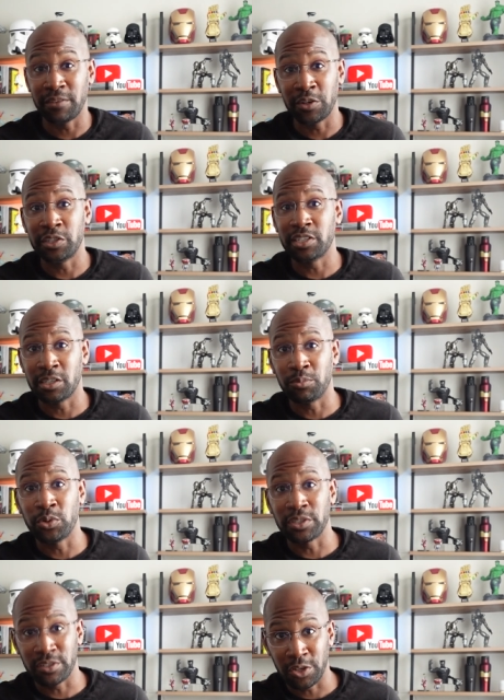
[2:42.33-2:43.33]
very
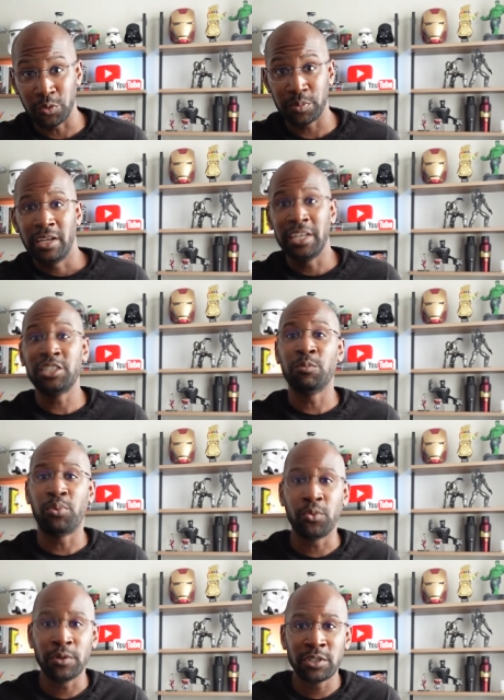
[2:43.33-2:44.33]
slippery slope. It's
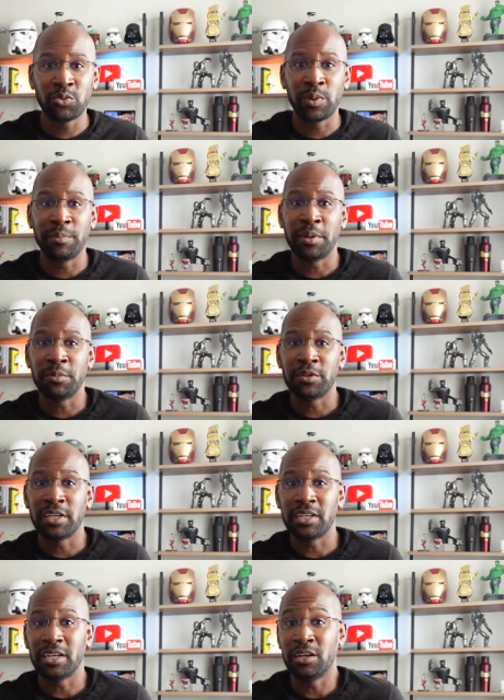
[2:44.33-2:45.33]
important to remember
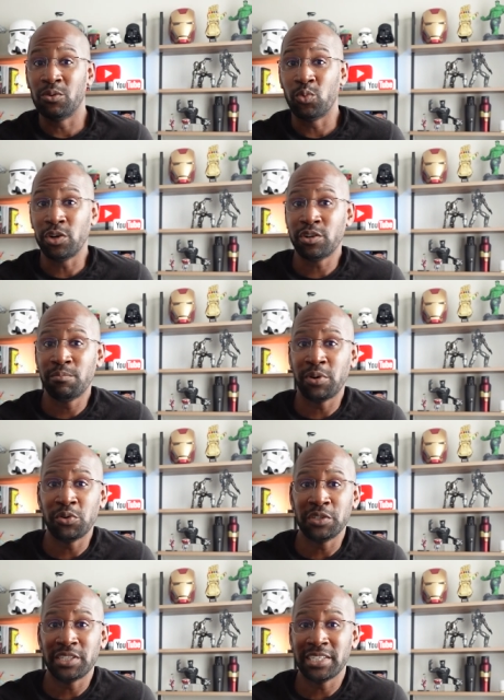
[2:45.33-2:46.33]
that a welcome
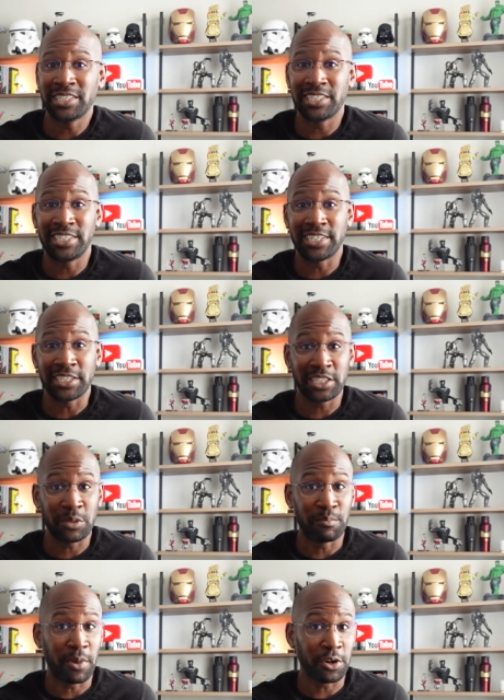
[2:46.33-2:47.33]
bonus is just a
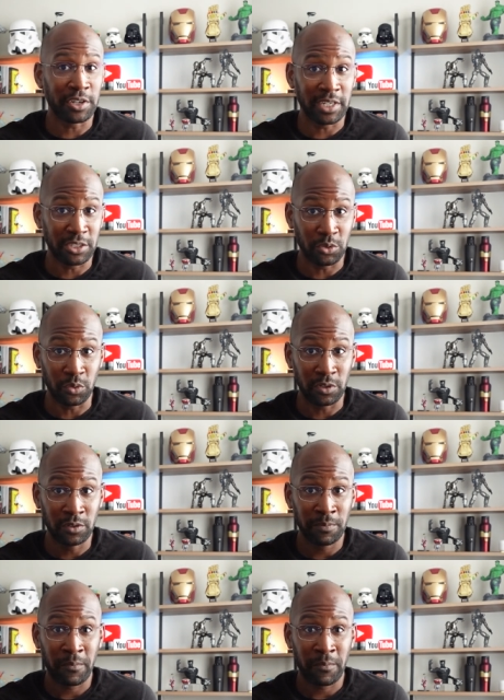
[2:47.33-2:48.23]
marketing tool